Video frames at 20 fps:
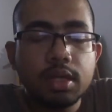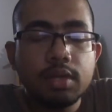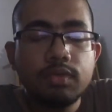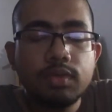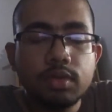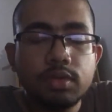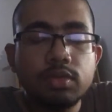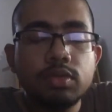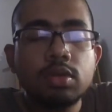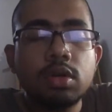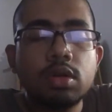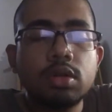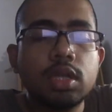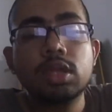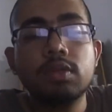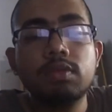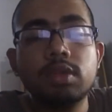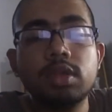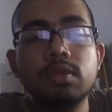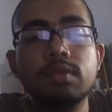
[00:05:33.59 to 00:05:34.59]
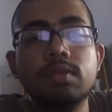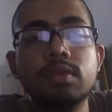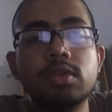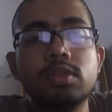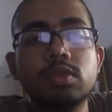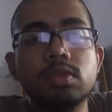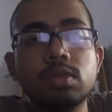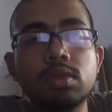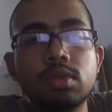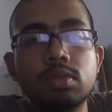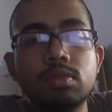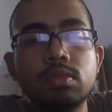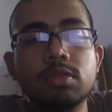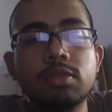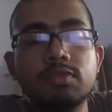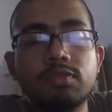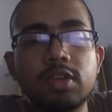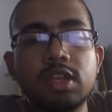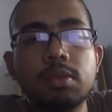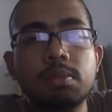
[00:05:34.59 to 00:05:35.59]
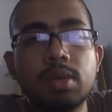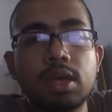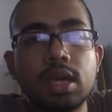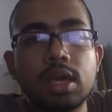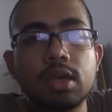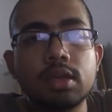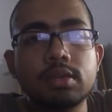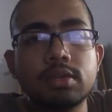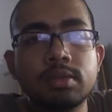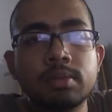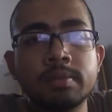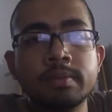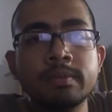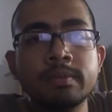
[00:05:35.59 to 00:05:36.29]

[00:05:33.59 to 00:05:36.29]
If you do not have any visual feedbacks,